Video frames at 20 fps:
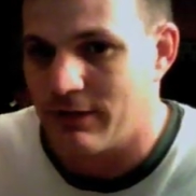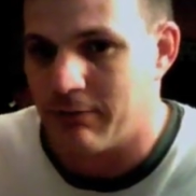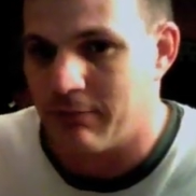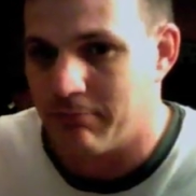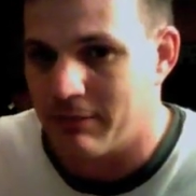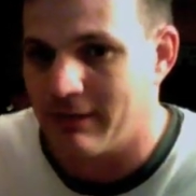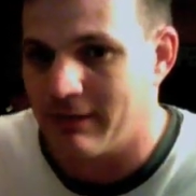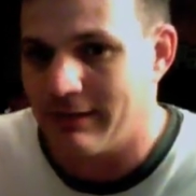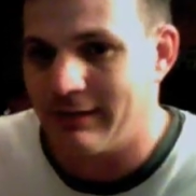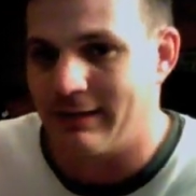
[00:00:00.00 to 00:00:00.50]

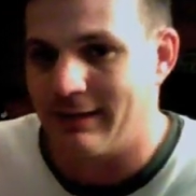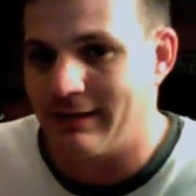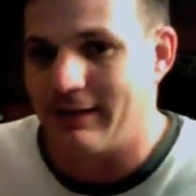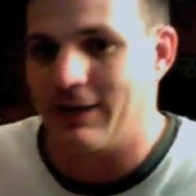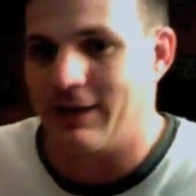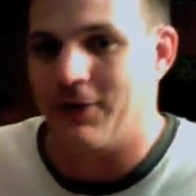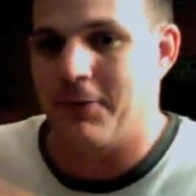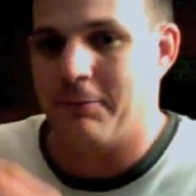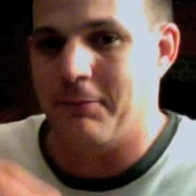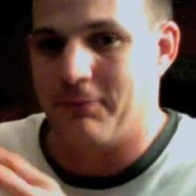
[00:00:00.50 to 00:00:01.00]
ability to
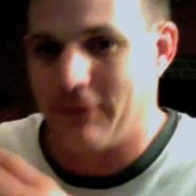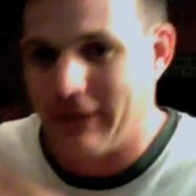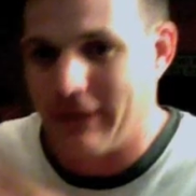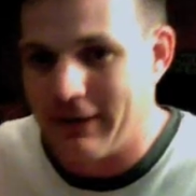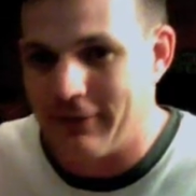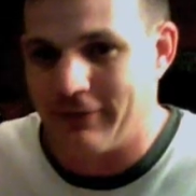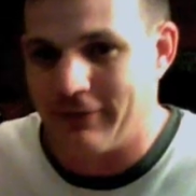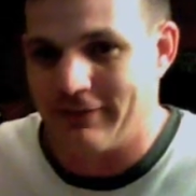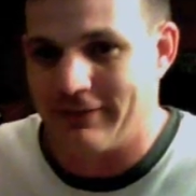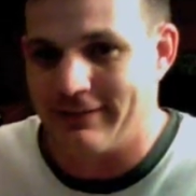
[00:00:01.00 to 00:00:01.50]
go and play
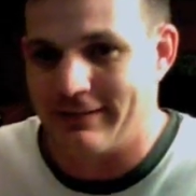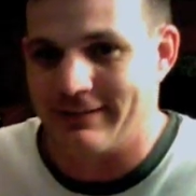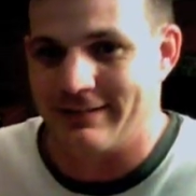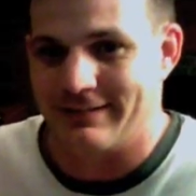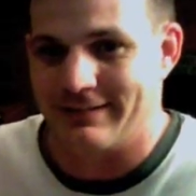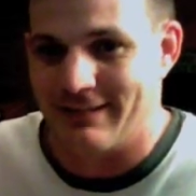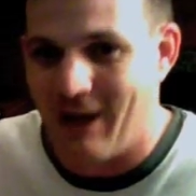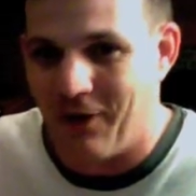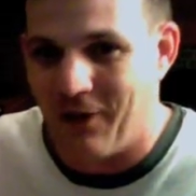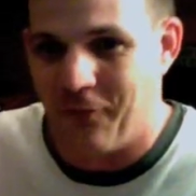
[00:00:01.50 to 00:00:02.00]
with it.
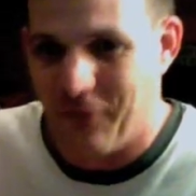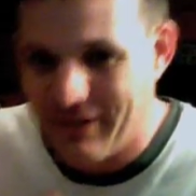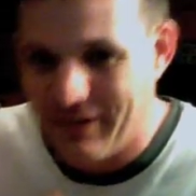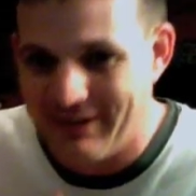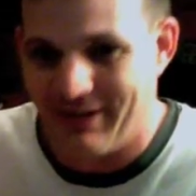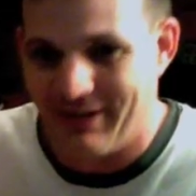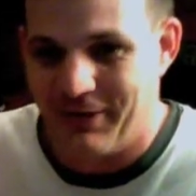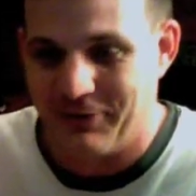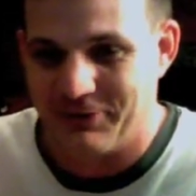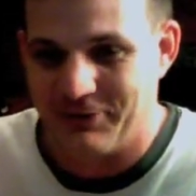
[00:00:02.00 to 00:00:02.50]
It's not
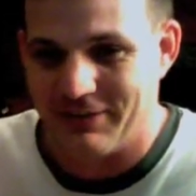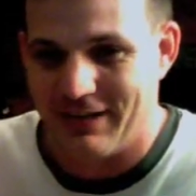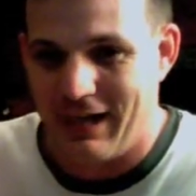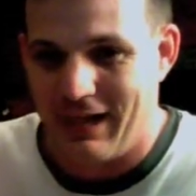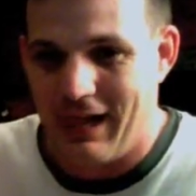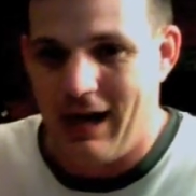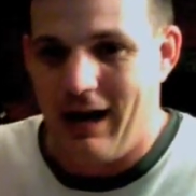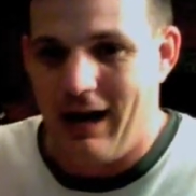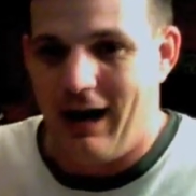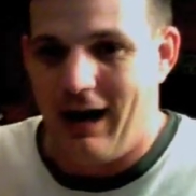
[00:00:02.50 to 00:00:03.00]
Windows.
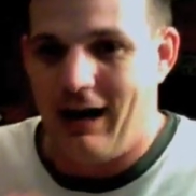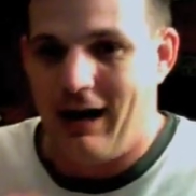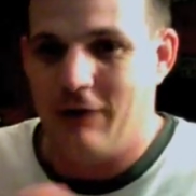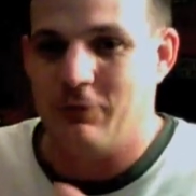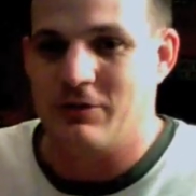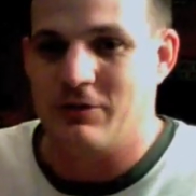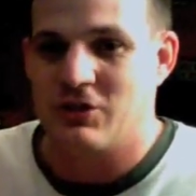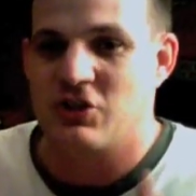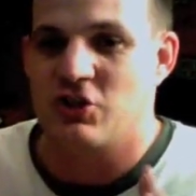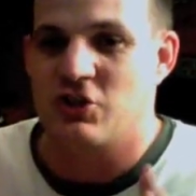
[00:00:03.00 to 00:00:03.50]
I
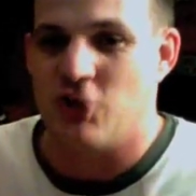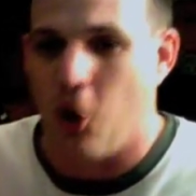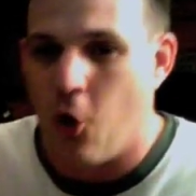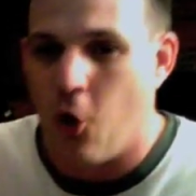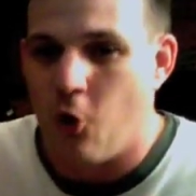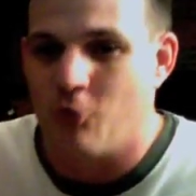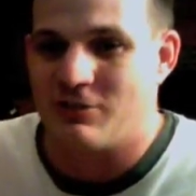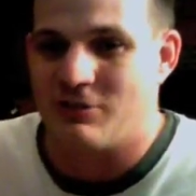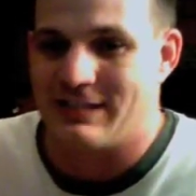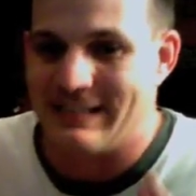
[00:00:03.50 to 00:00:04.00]
was
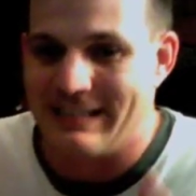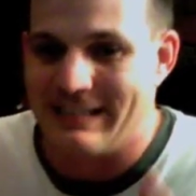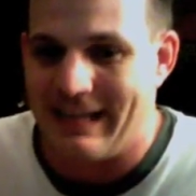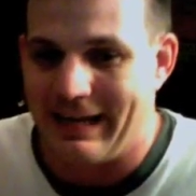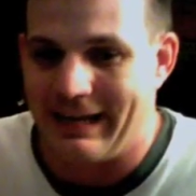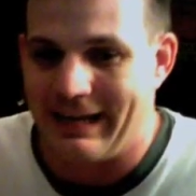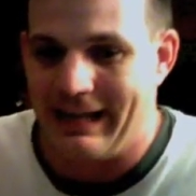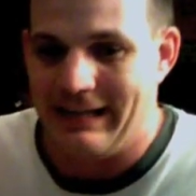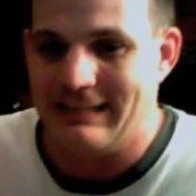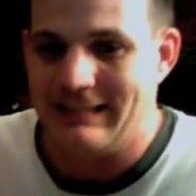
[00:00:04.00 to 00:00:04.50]
so
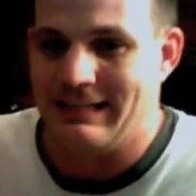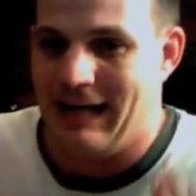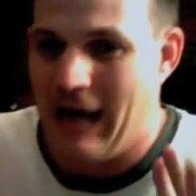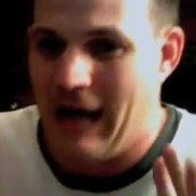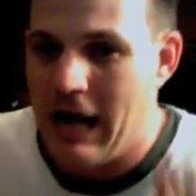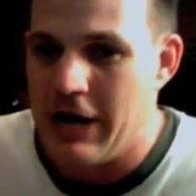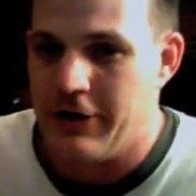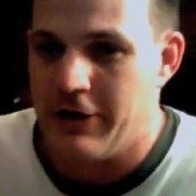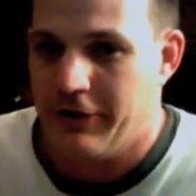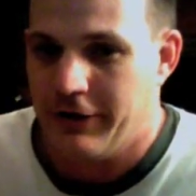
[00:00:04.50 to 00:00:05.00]
sick and
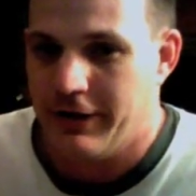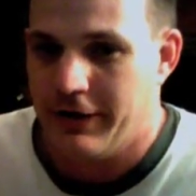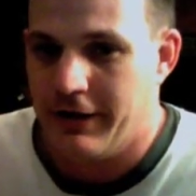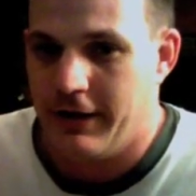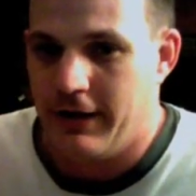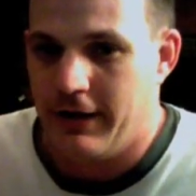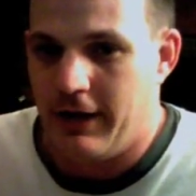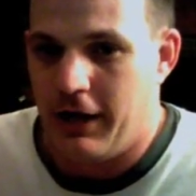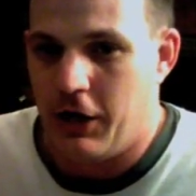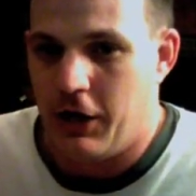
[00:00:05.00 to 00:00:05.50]
tired
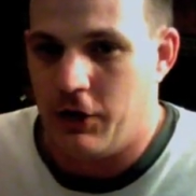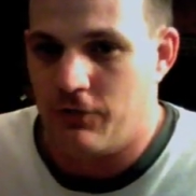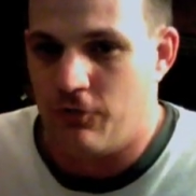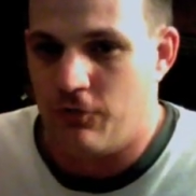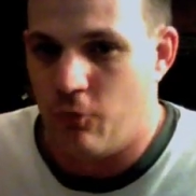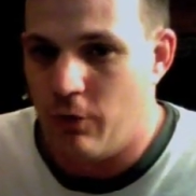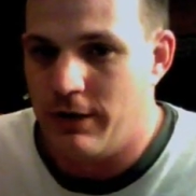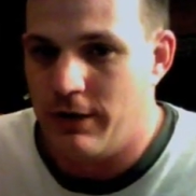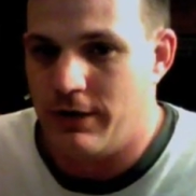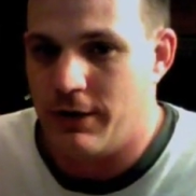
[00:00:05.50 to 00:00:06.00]
of
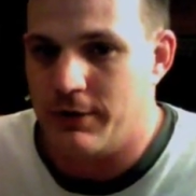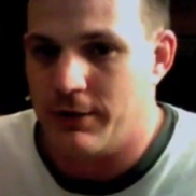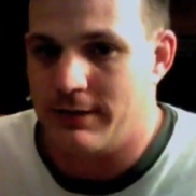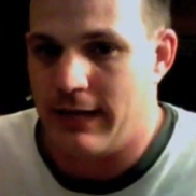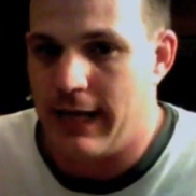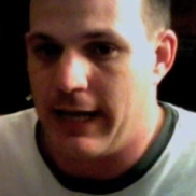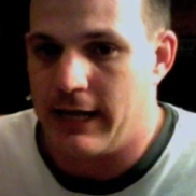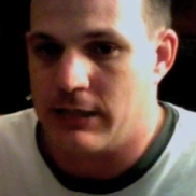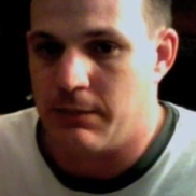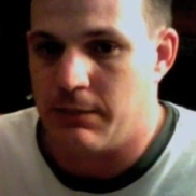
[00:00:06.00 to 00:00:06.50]
Windows
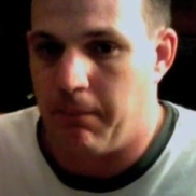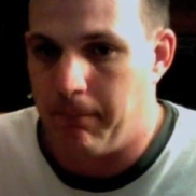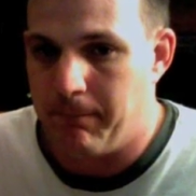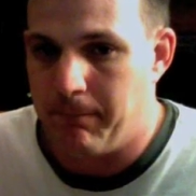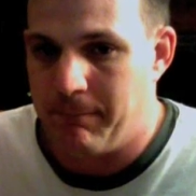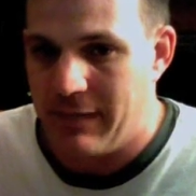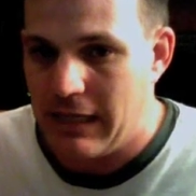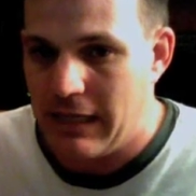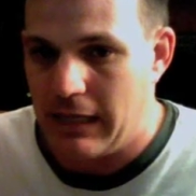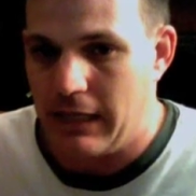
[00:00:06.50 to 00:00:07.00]

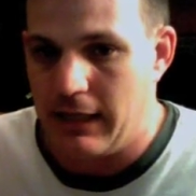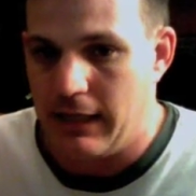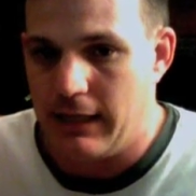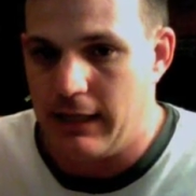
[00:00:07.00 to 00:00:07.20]
XP.